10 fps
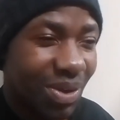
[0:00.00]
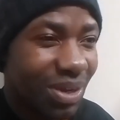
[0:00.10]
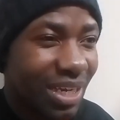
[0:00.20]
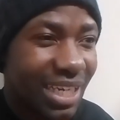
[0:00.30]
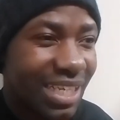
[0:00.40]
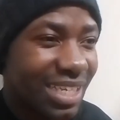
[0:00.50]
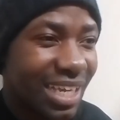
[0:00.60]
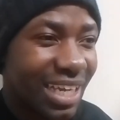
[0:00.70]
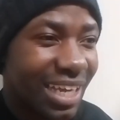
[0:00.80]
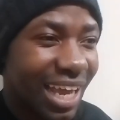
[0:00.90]
what can I
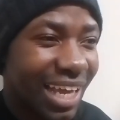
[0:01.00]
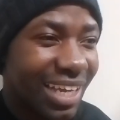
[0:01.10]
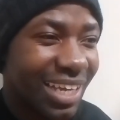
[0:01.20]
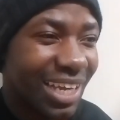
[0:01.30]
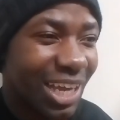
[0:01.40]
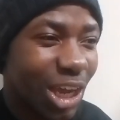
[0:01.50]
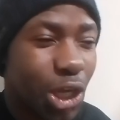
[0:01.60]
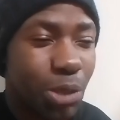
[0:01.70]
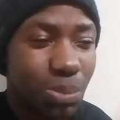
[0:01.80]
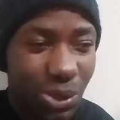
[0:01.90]
say,
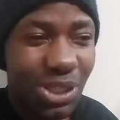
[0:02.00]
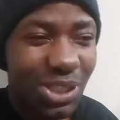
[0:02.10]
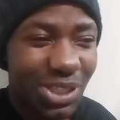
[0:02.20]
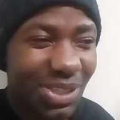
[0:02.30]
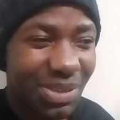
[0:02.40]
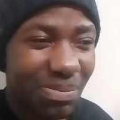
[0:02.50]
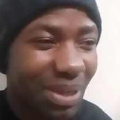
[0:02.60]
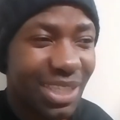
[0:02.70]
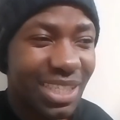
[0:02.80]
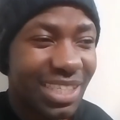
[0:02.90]
herbs.
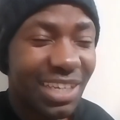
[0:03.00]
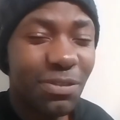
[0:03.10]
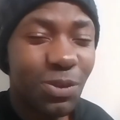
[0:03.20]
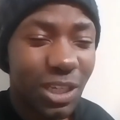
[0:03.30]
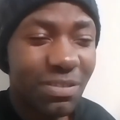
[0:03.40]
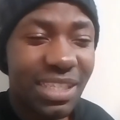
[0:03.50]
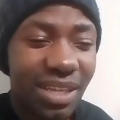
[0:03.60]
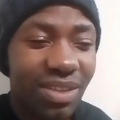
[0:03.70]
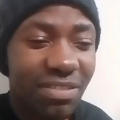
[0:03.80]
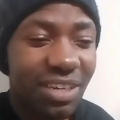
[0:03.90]
But if you live in
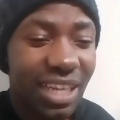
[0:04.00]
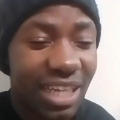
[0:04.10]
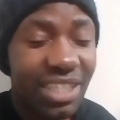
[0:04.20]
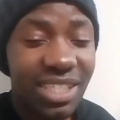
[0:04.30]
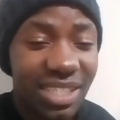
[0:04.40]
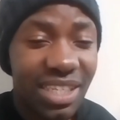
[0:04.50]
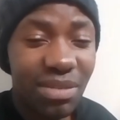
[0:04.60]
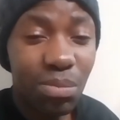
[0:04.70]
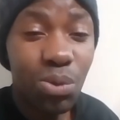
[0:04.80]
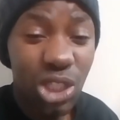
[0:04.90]
South Africa, I'll just
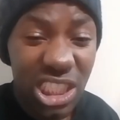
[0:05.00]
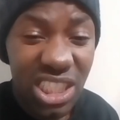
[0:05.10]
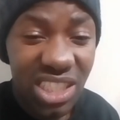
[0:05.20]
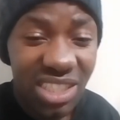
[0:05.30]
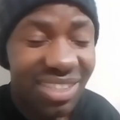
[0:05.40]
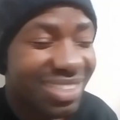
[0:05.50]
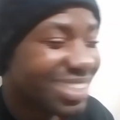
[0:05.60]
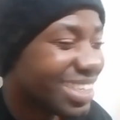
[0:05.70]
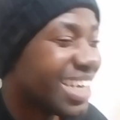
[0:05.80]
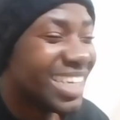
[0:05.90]
say muti.
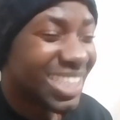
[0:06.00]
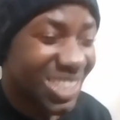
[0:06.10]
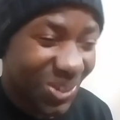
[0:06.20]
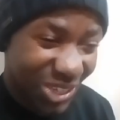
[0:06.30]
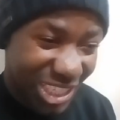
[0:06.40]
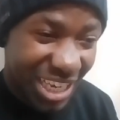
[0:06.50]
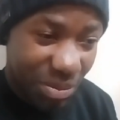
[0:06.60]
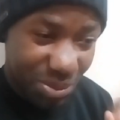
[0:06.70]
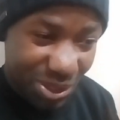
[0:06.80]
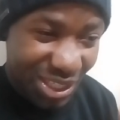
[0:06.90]
She got
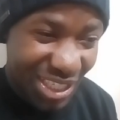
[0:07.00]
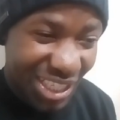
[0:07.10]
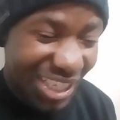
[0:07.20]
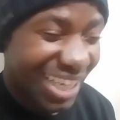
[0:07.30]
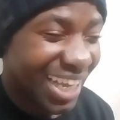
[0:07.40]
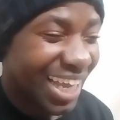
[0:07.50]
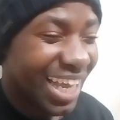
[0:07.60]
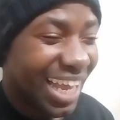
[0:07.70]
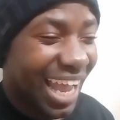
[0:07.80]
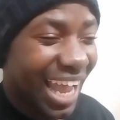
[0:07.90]
herbs,
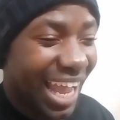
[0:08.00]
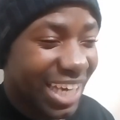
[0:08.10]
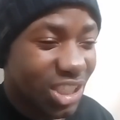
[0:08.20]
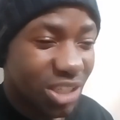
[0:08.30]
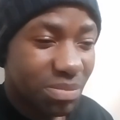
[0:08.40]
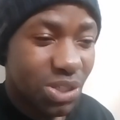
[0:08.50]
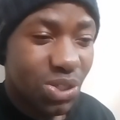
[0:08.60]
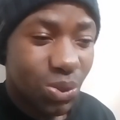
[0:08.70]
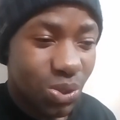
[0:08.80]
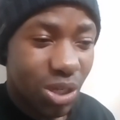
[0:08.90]
and she
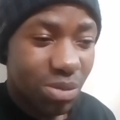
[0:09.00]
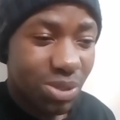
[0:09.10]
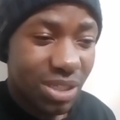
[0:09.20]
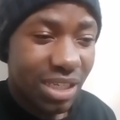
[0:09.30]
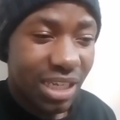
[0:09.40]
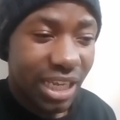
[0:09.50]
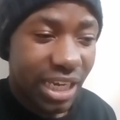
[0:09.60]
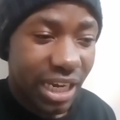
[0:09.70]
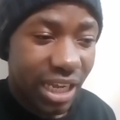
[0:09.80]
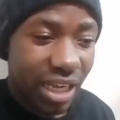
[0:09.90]
mixed those herbs
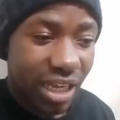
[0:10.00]
in